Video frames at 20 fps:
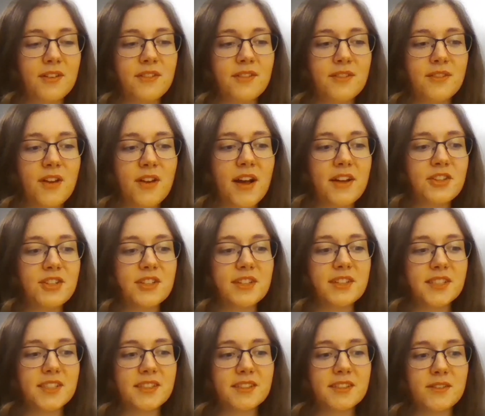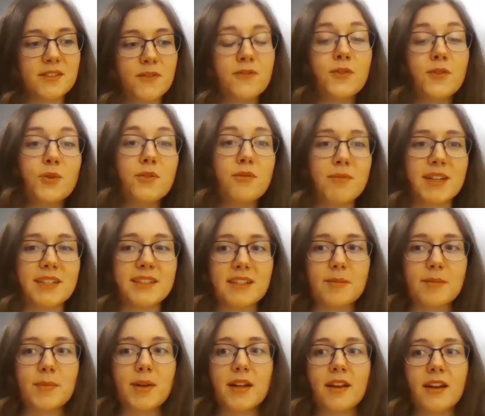not just food
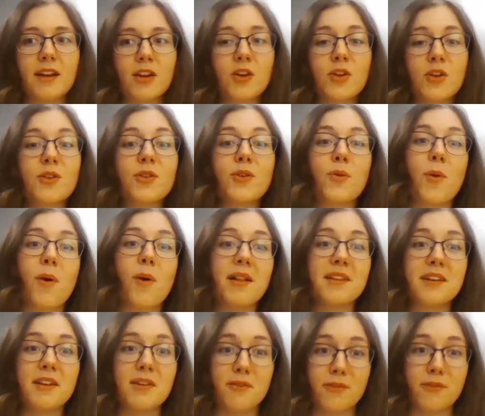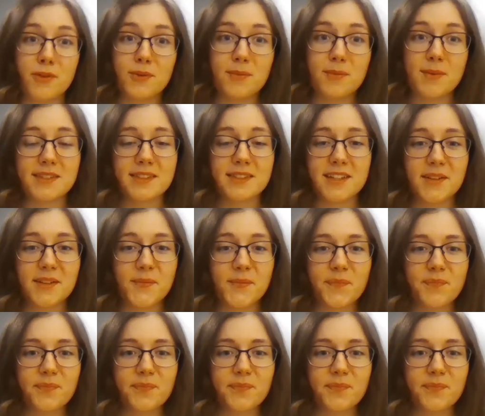missing, but good quality food missing.